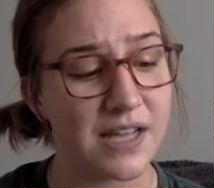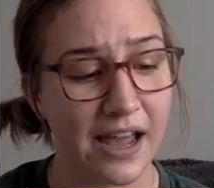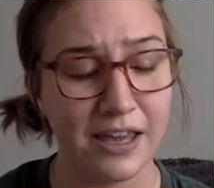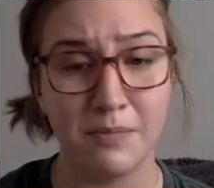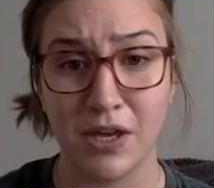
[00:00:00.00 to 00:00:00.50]

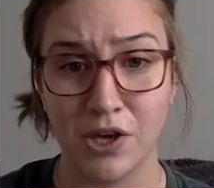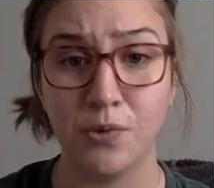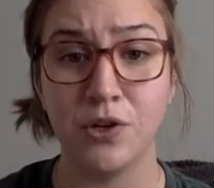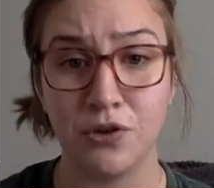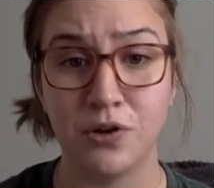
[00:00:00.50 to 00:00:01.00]
I can be
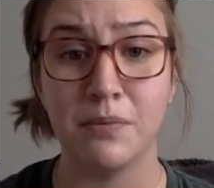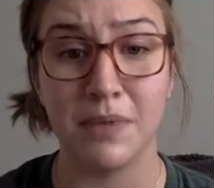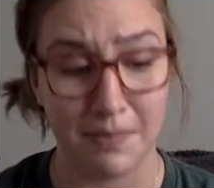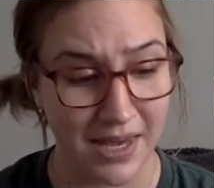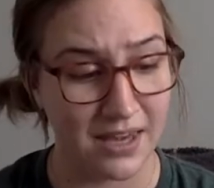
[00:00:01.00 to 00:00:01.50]
you and you can
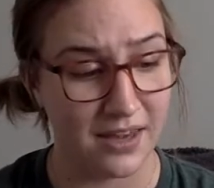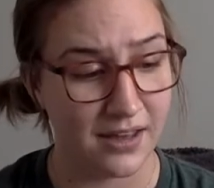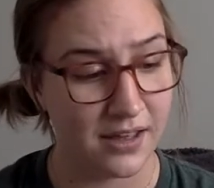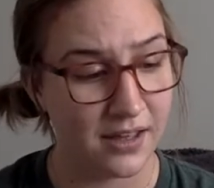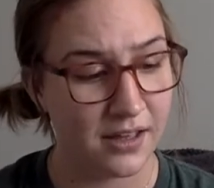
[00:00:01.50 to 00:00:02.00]
be me."